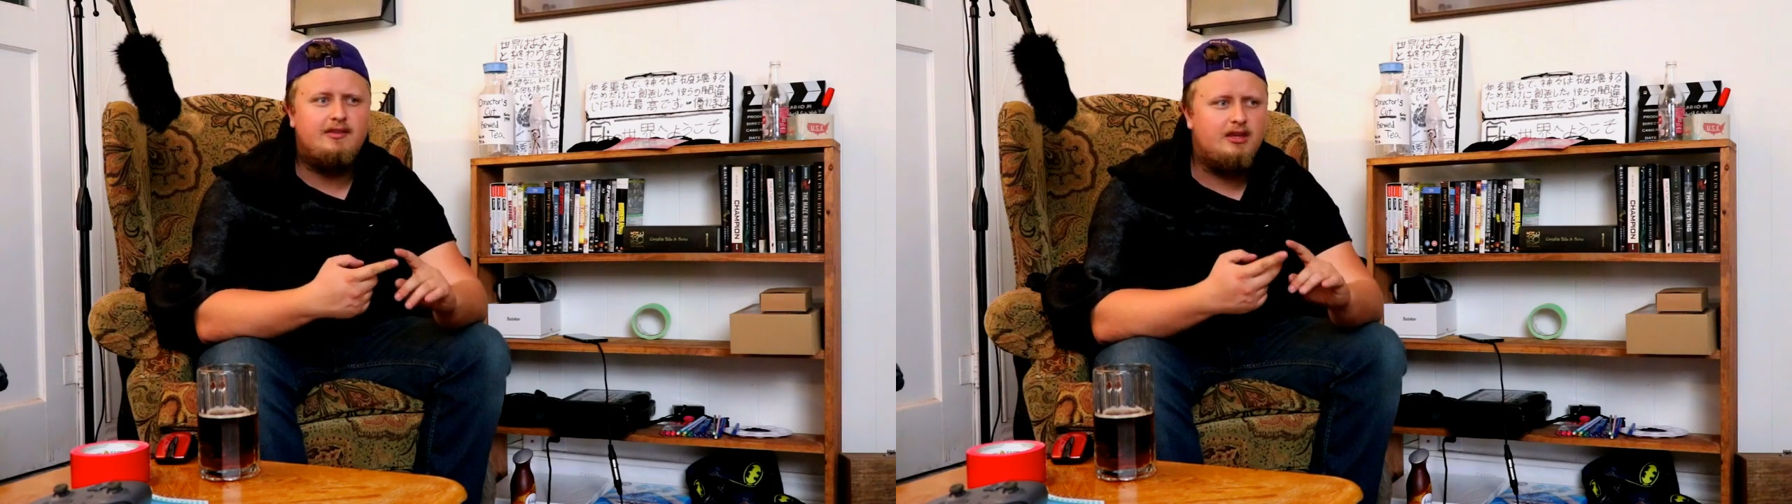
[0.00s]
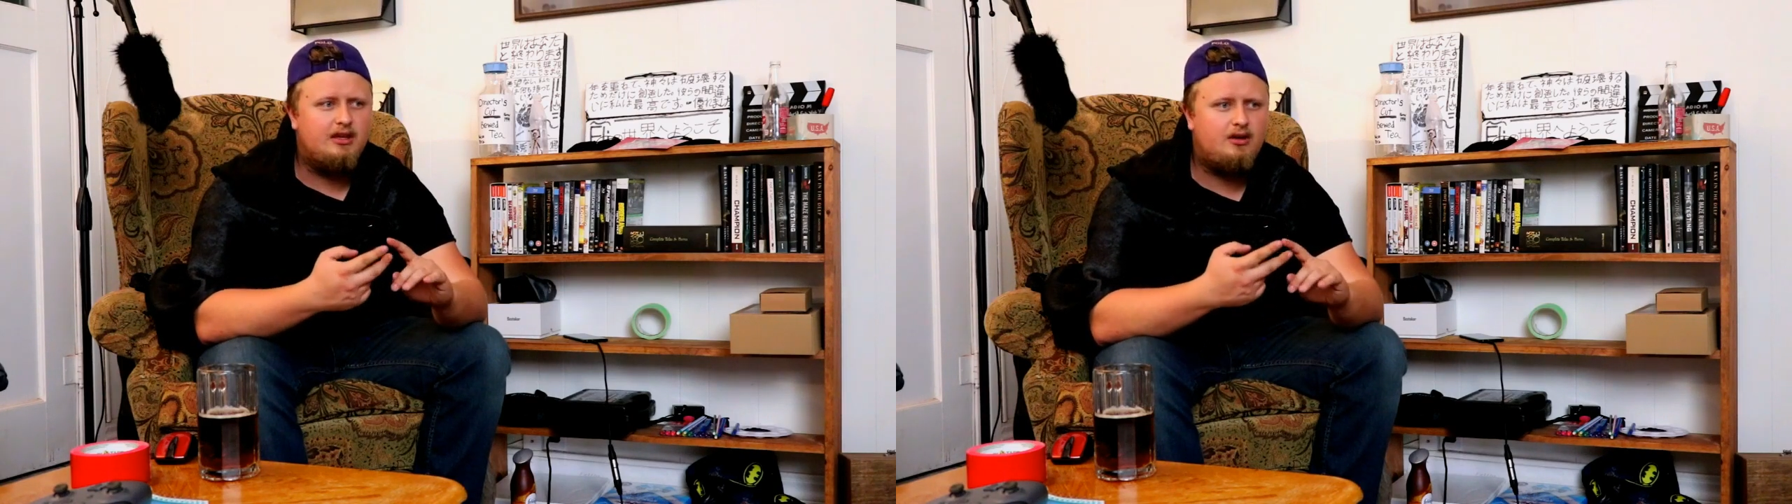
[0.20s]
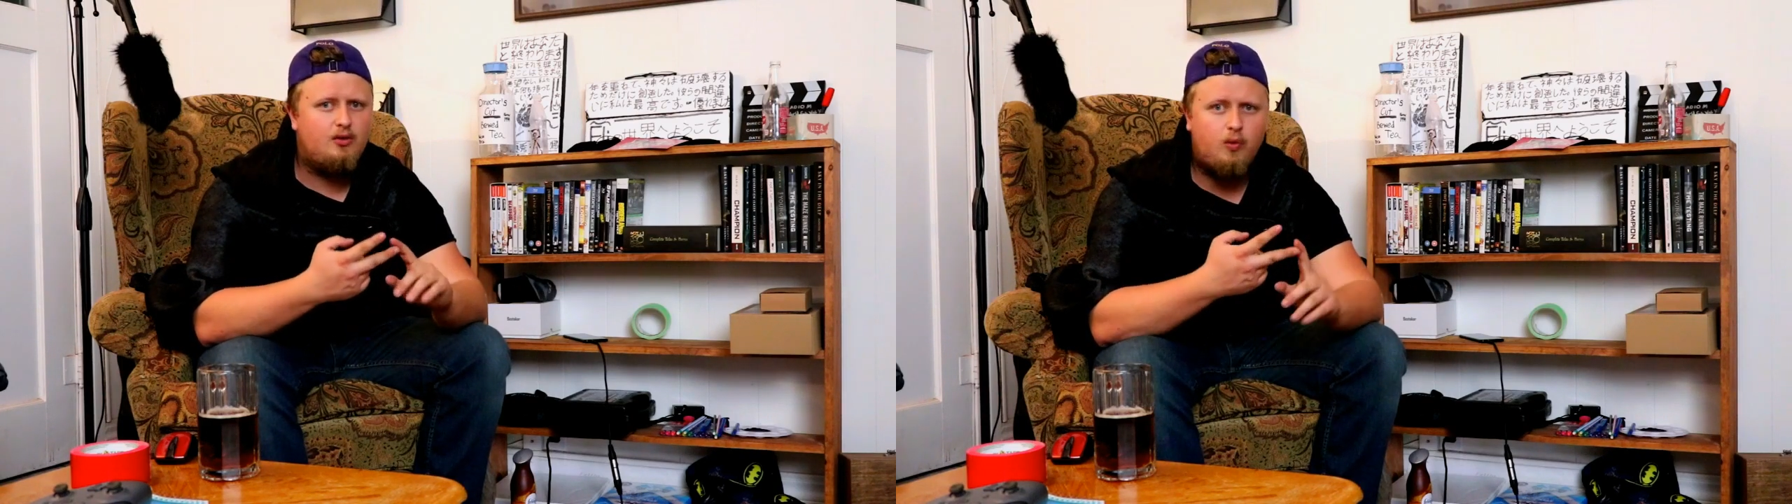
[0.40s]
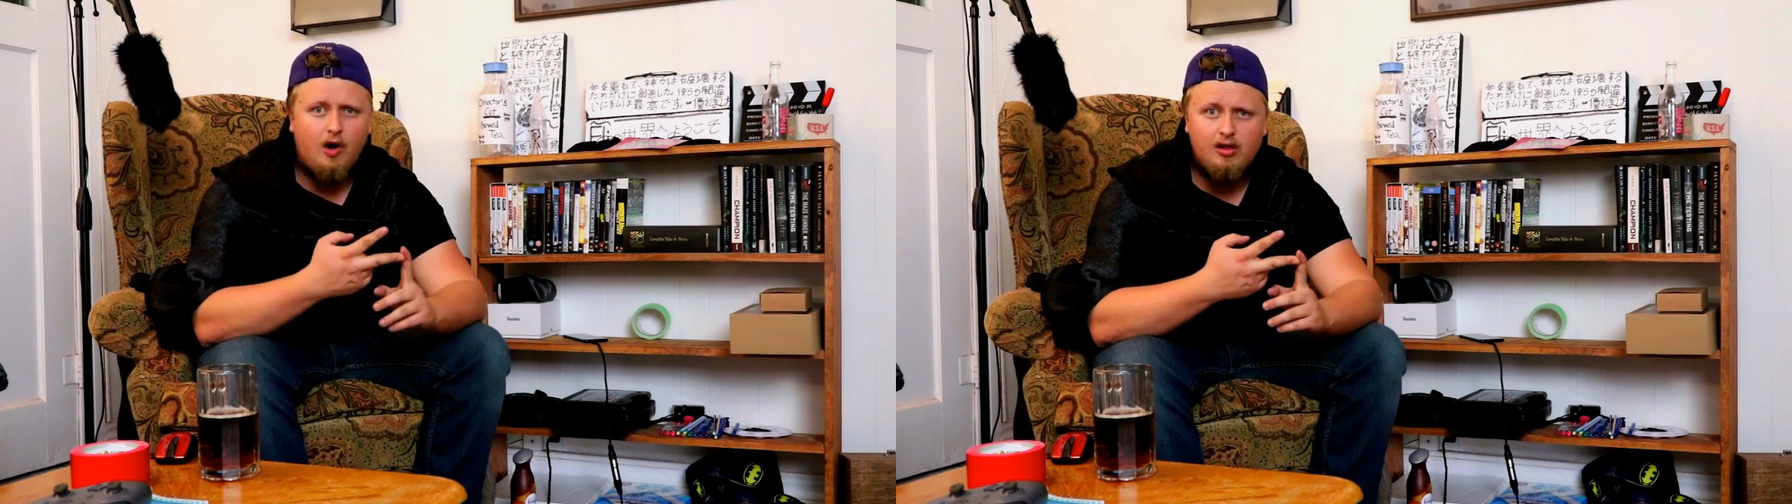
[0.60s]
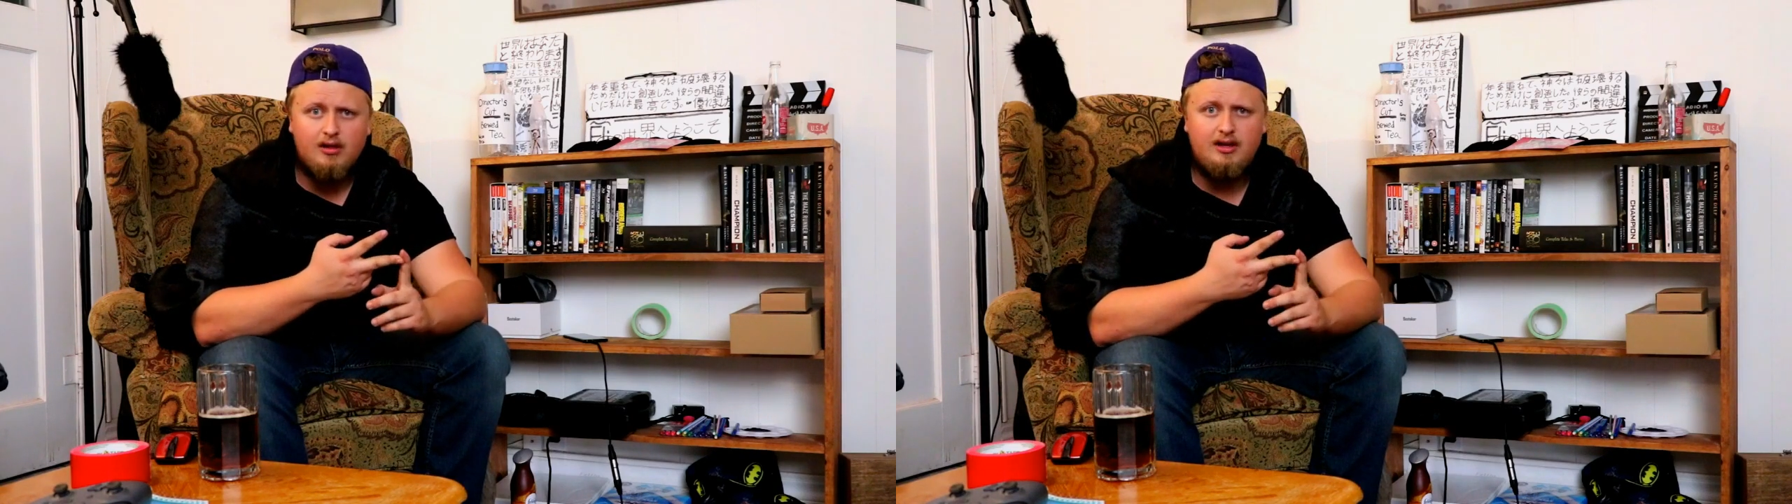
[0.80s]
the
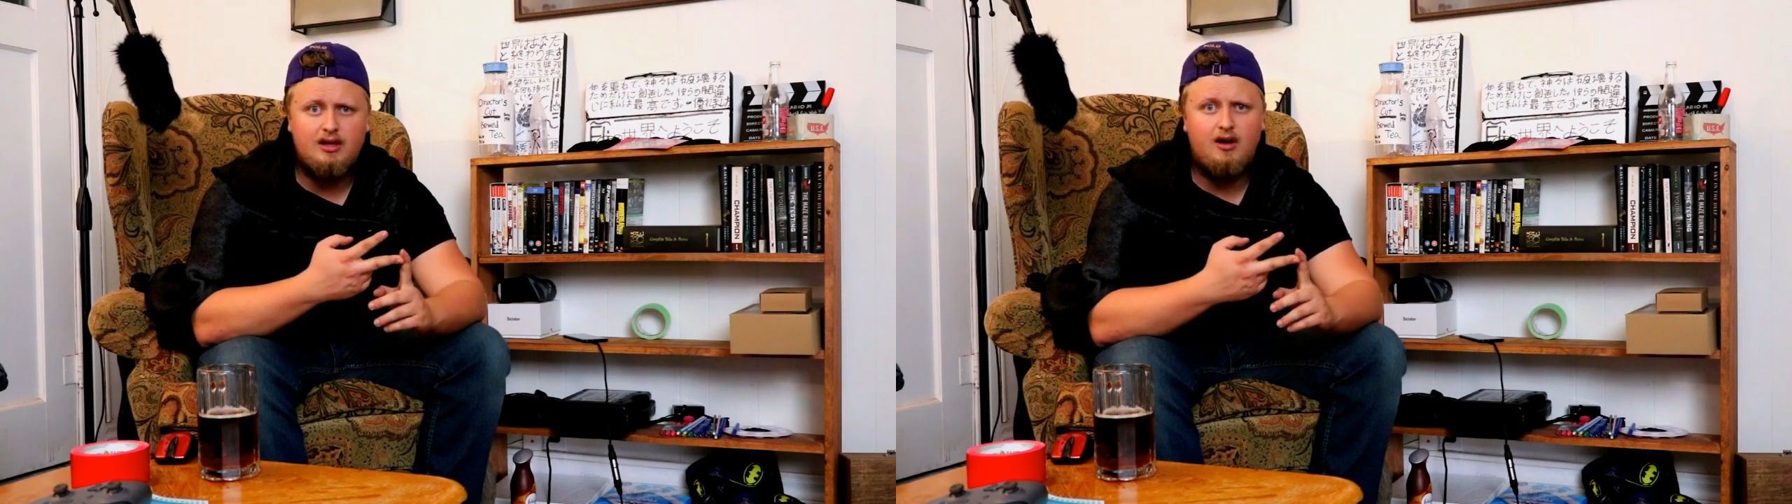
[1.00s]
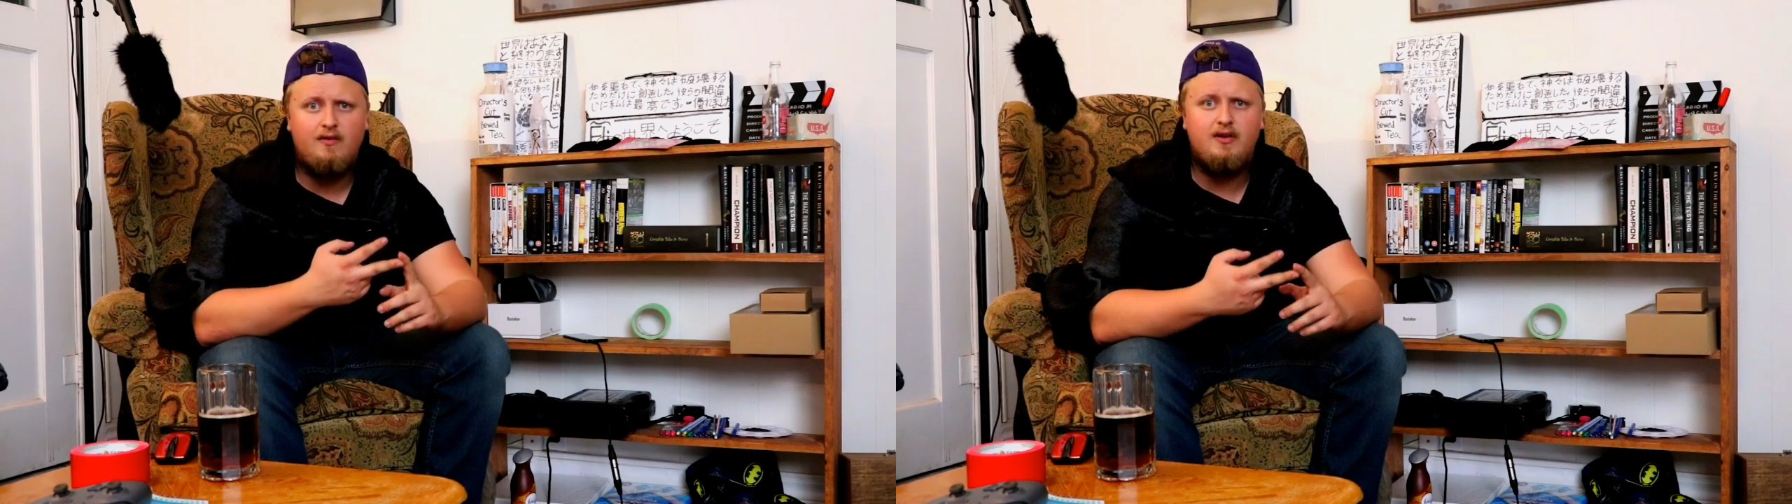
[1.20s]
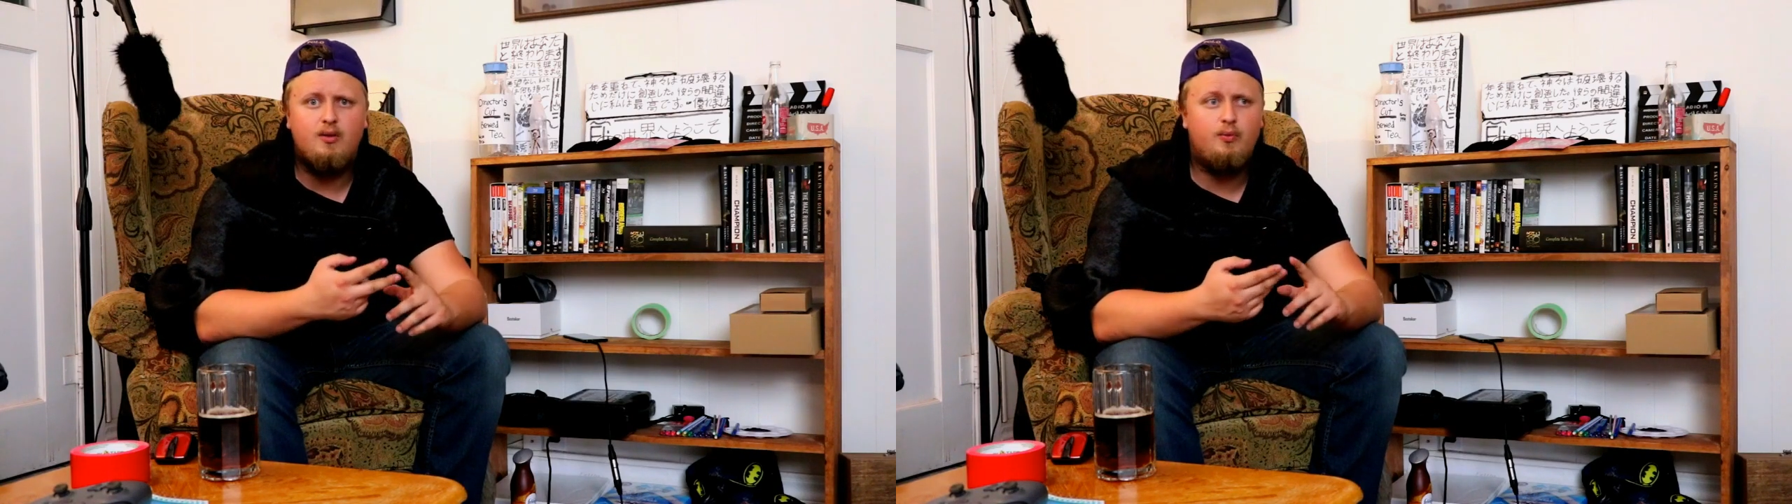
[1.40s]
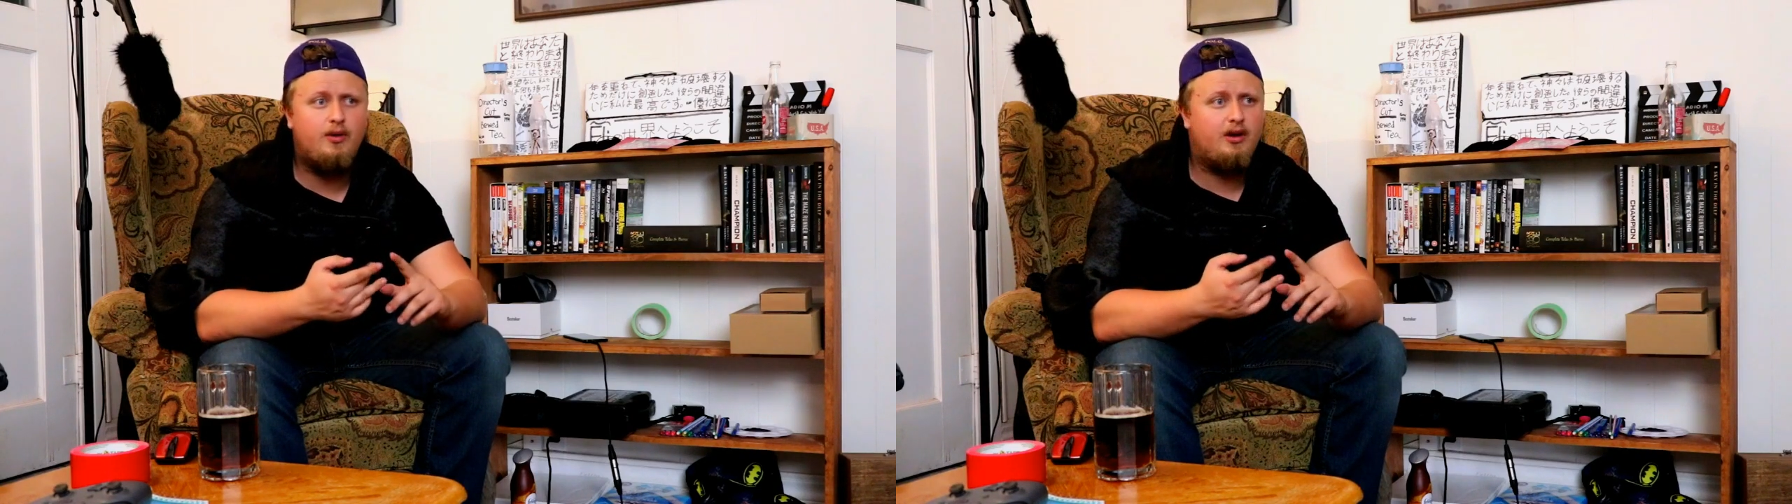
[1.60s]
quality of it,